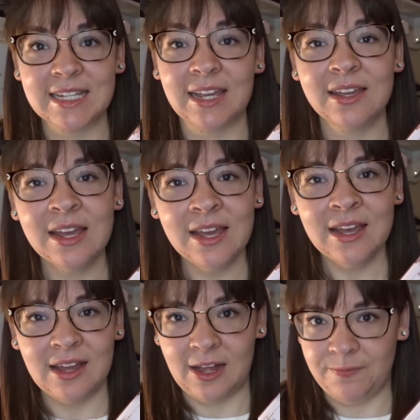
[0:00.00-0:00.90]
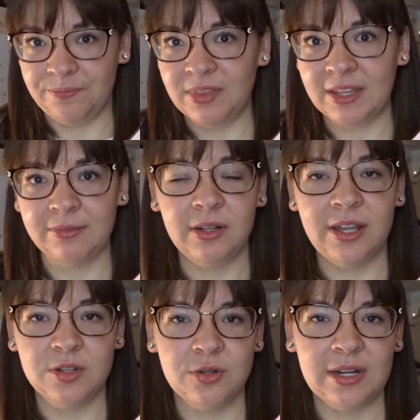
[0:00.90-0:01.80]
Like, um, they've
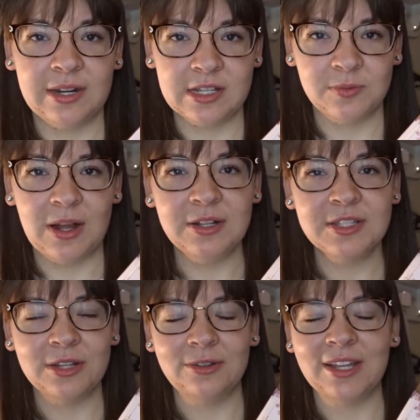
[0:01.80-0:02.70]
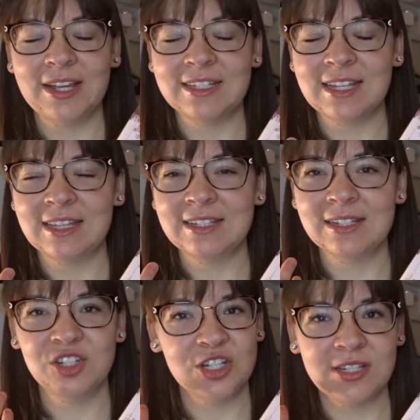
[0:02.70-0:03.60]
really enjoyed it as well. So like I said, this
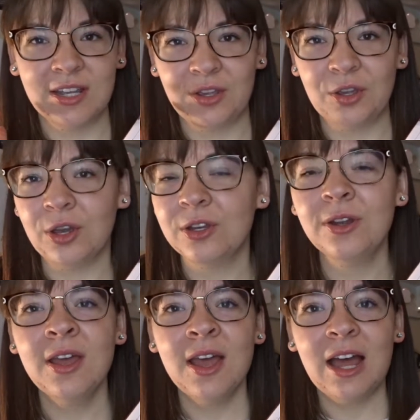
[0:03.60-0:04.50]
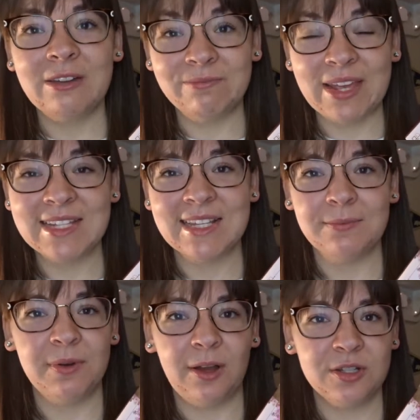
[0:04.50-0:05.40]
is just a good,
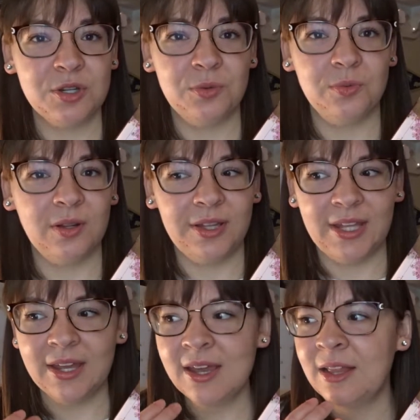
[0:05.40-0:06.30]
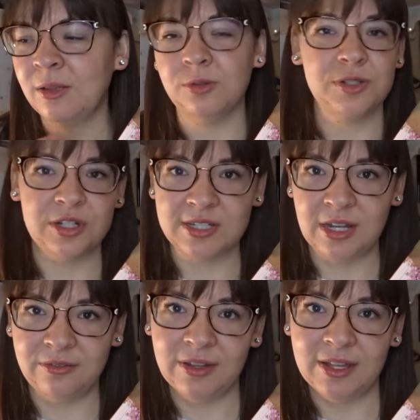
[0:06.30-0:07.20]
amazing book to really lose yourself